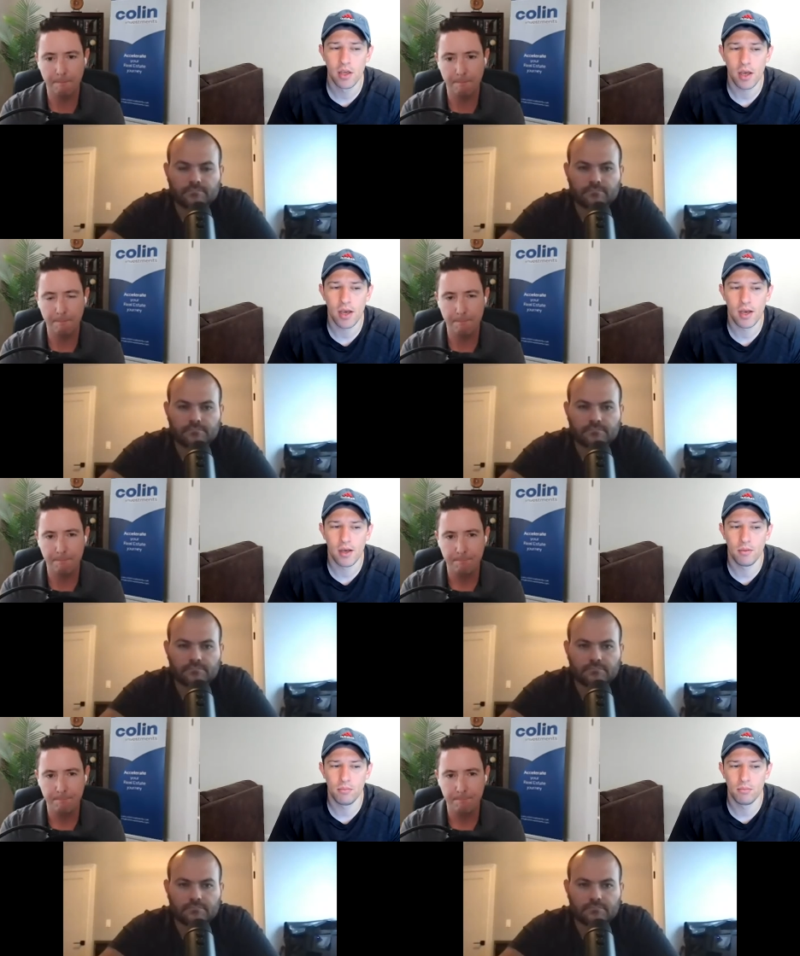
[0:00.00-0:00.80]

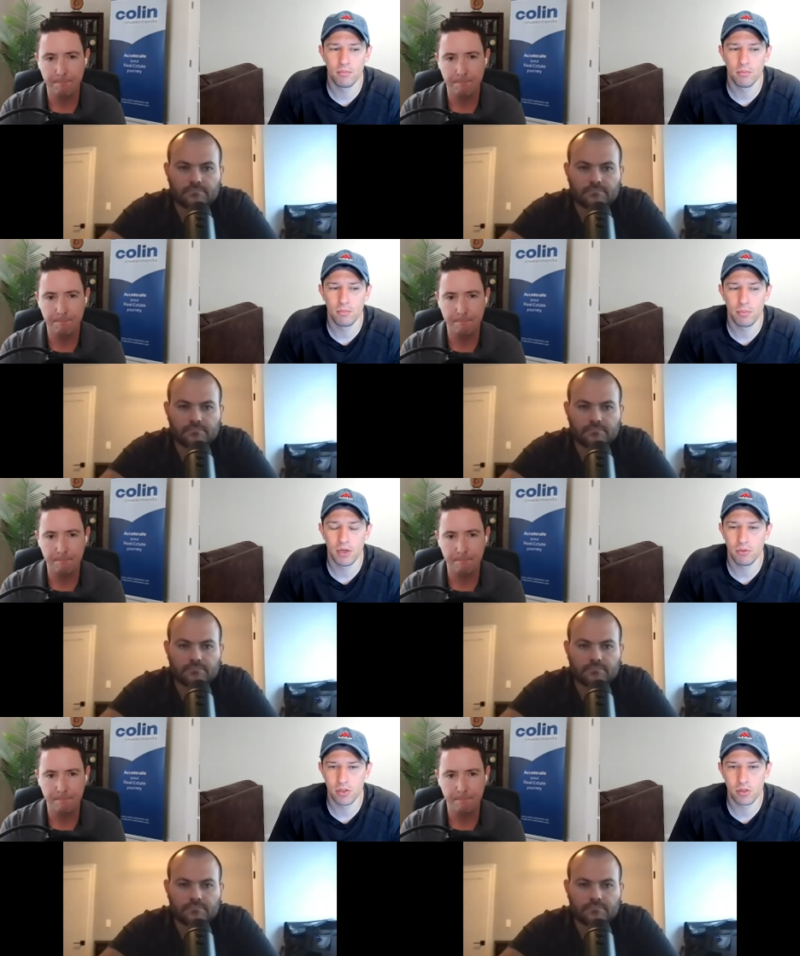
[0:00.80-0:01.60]
Speaker 1: but
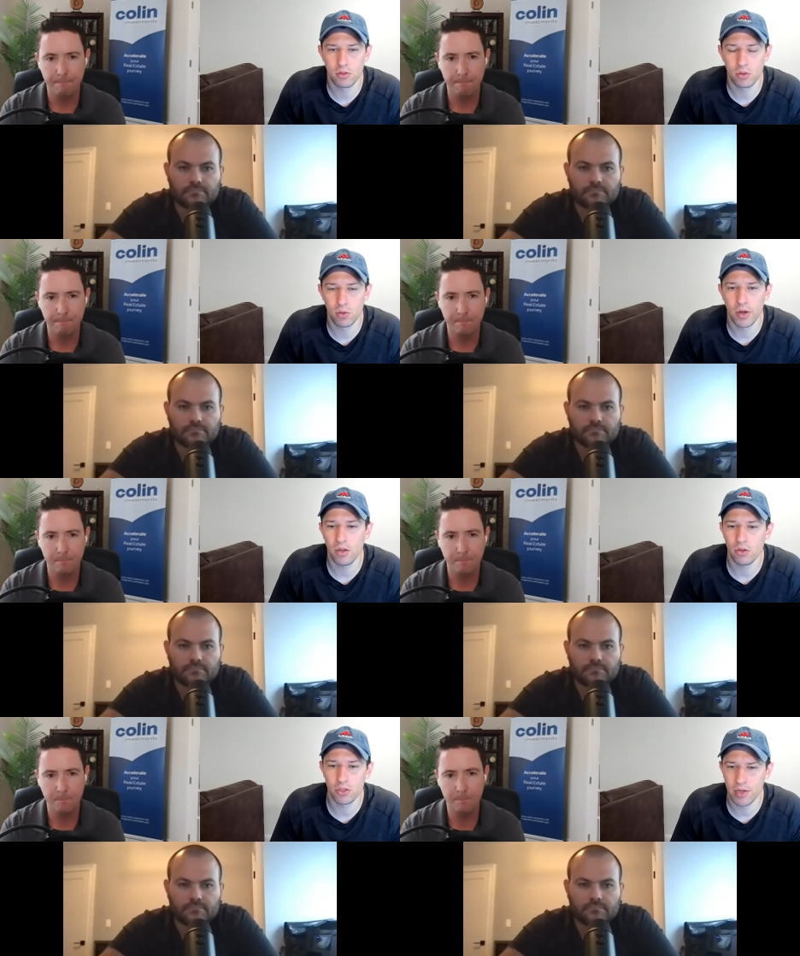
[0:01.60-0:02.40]
it was quite a
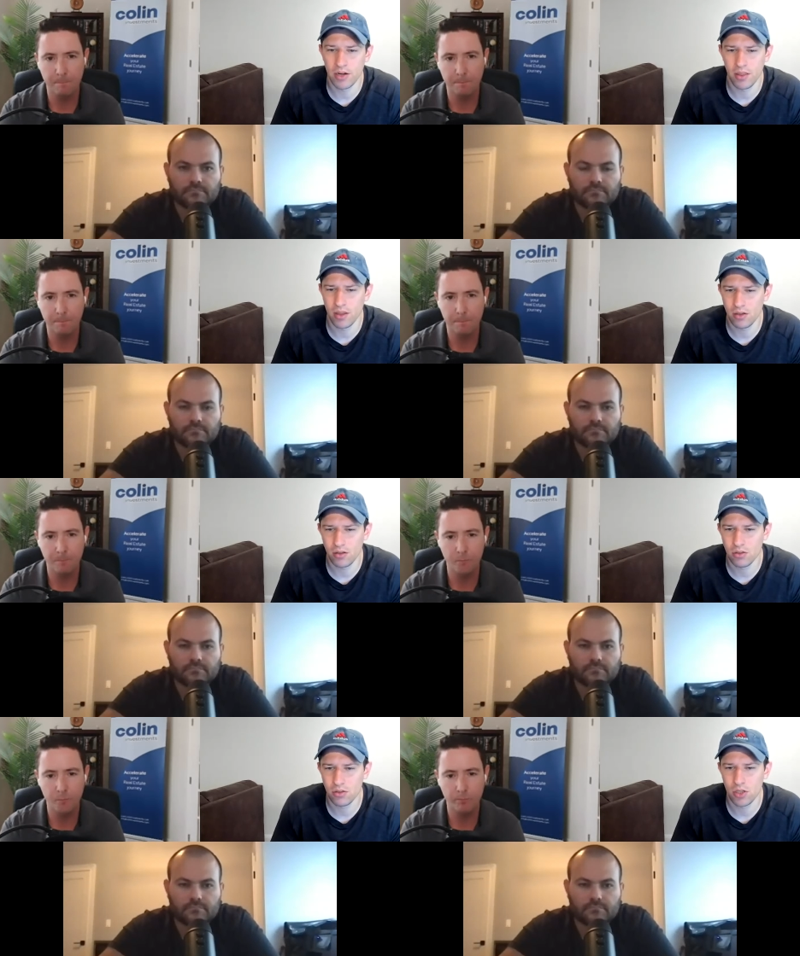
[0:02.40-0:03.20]
large amount. I think,
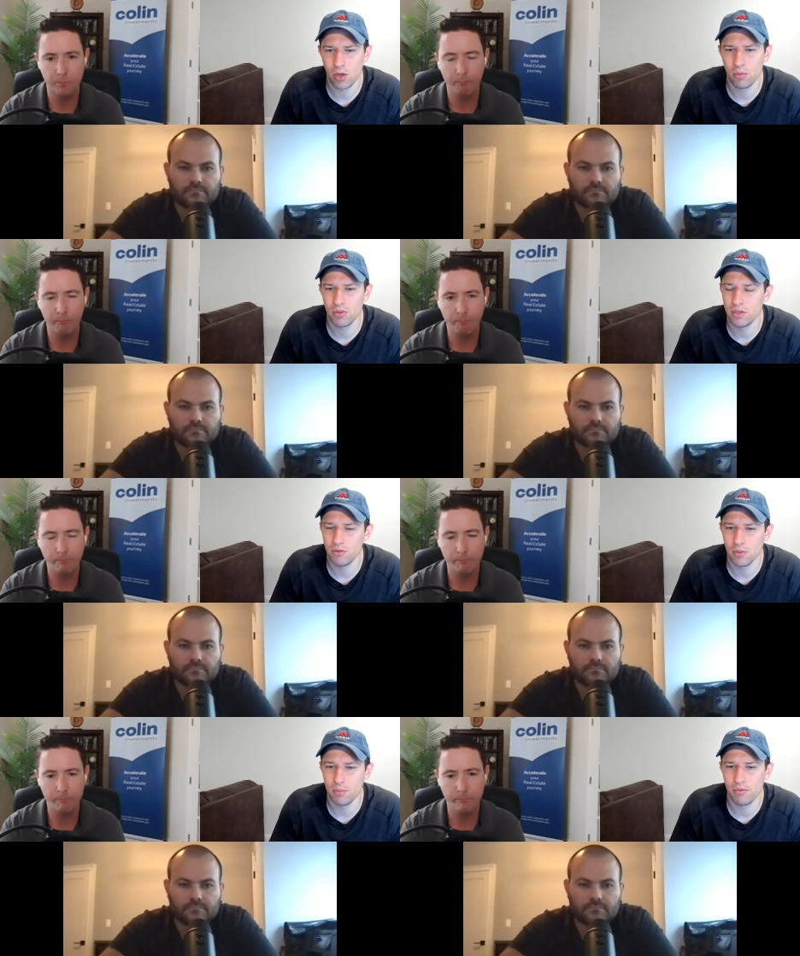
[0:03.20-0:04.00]
John, what was it? It
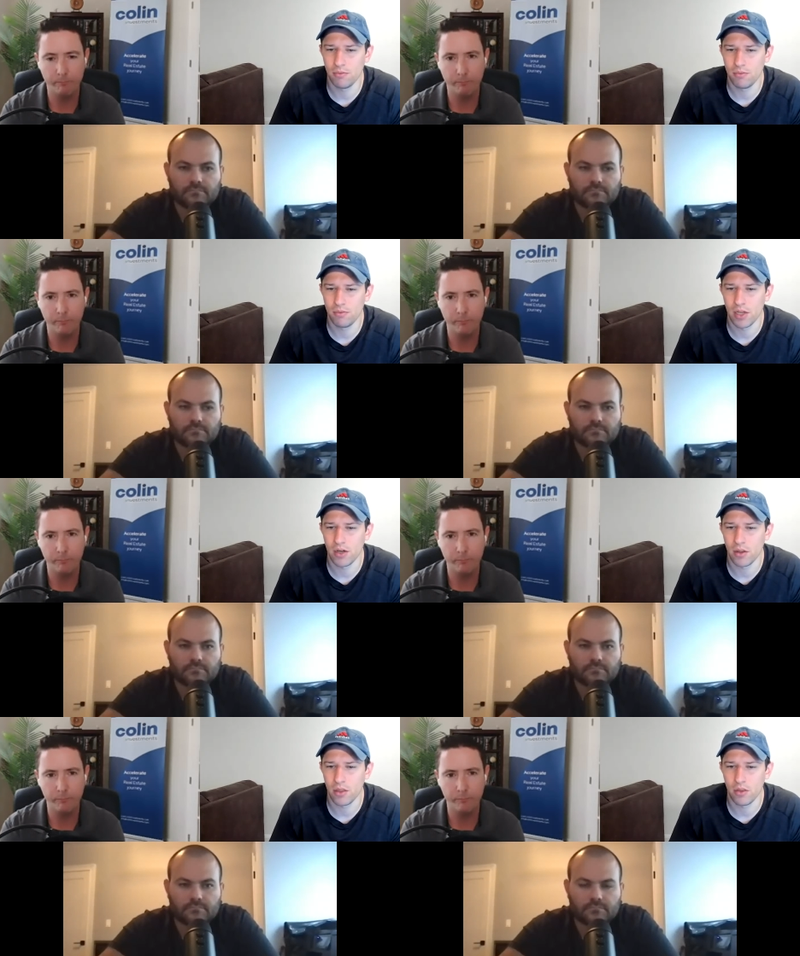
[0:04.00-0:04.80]
was up of
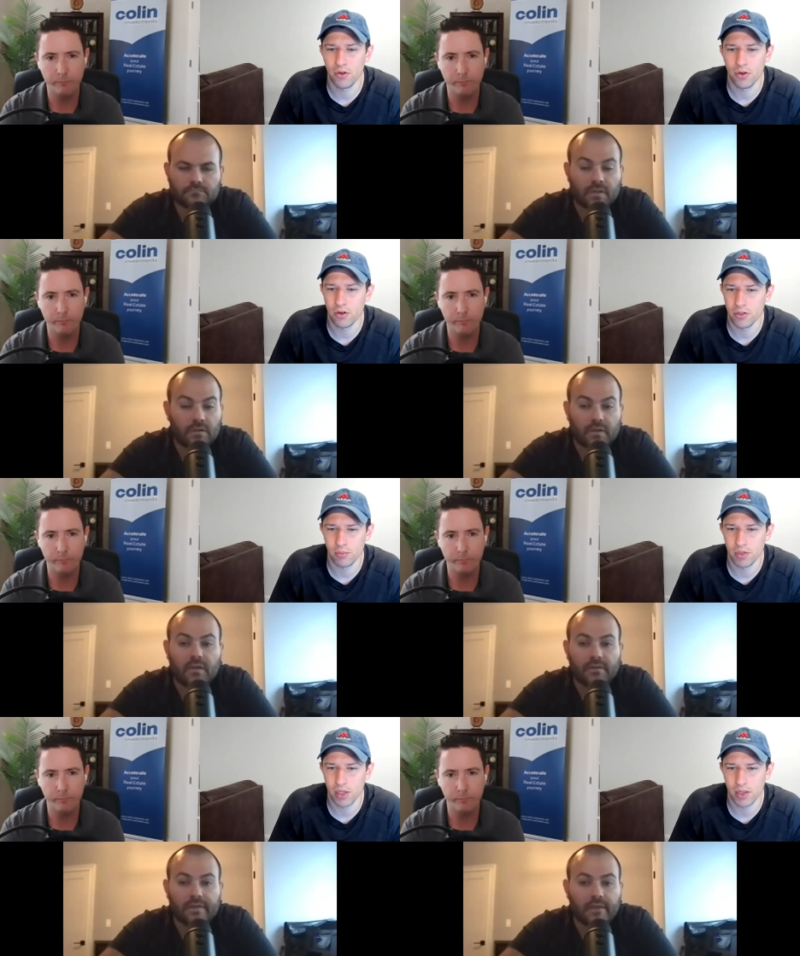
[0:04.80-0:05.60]
like a third or
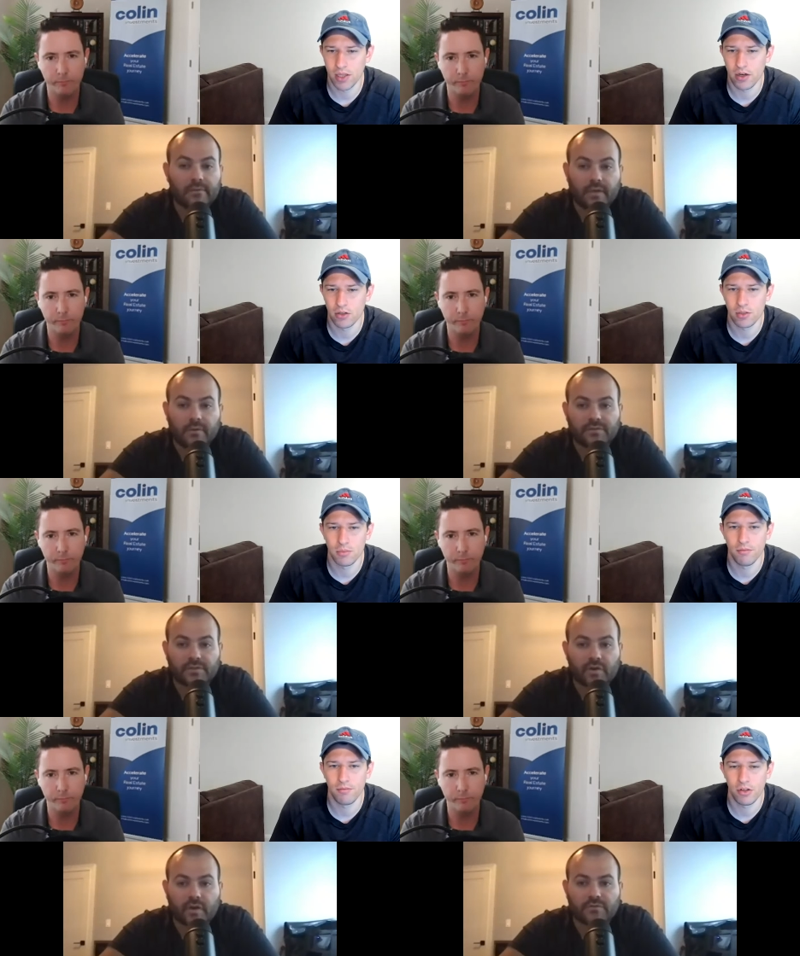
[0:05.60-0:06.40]
Speaker 2: something like that, or
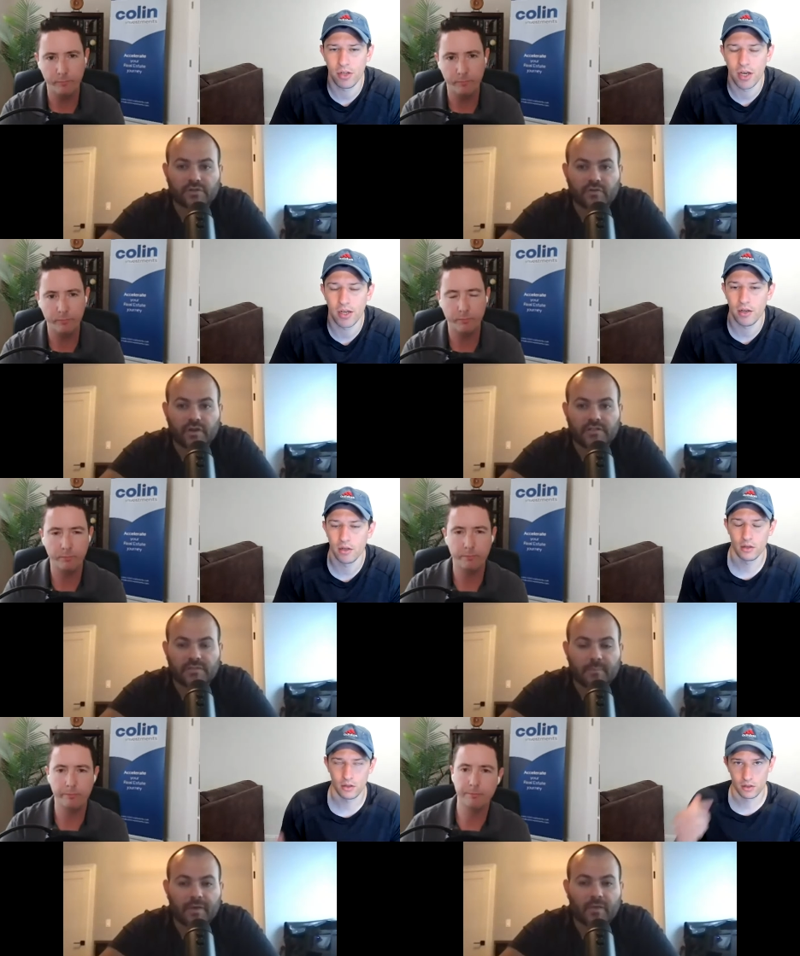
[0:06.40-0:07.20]
something fairly
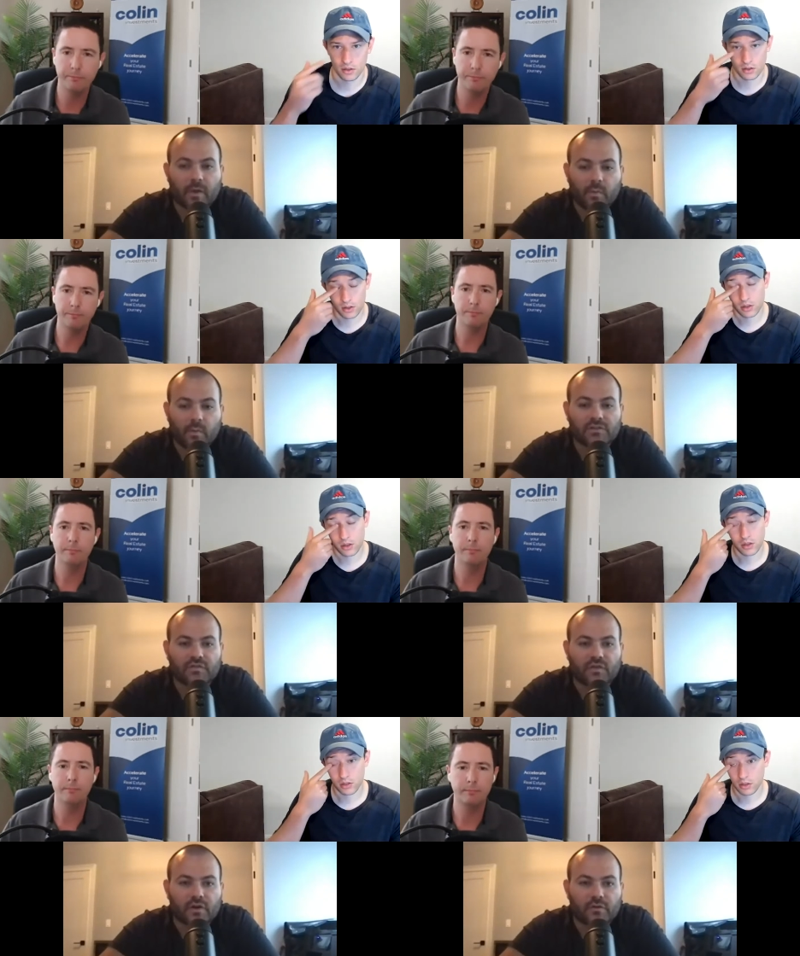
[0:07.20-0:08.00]
high. By the way, Wells
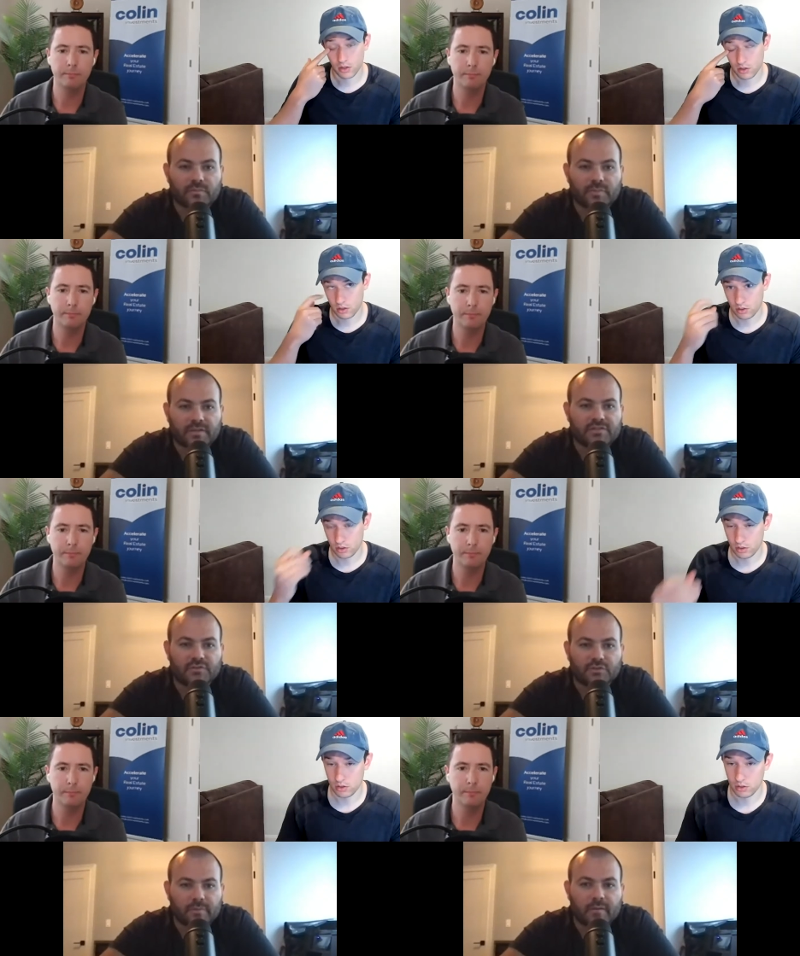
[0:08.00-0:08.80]
Fargo is being
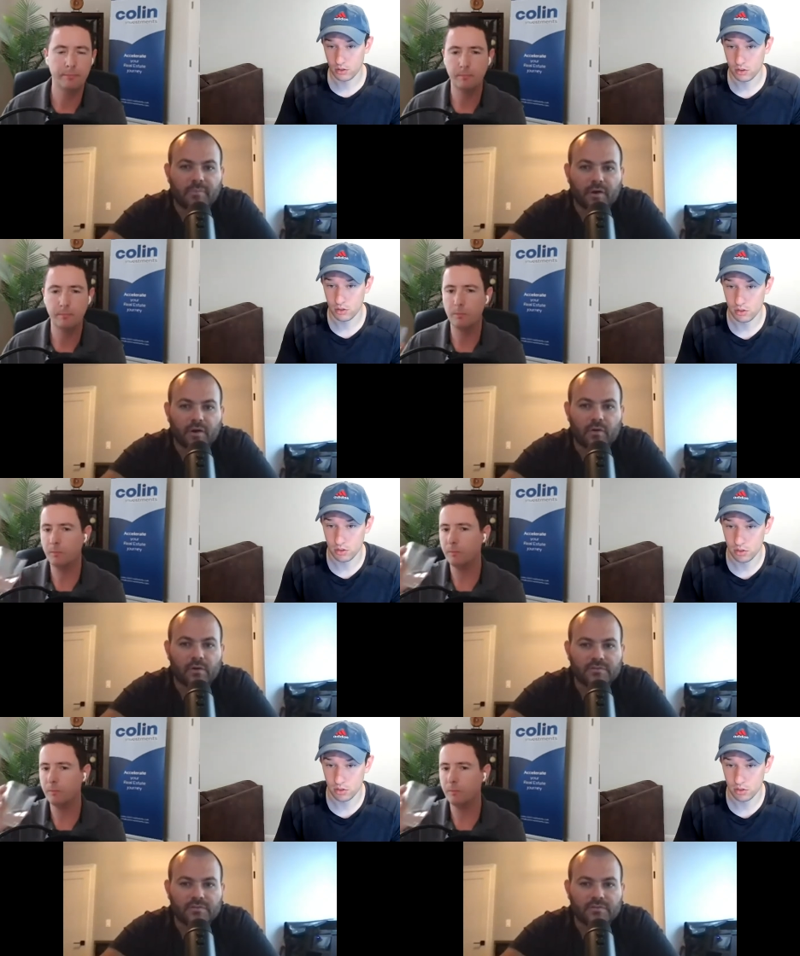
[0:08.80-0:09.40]
sued by borrowers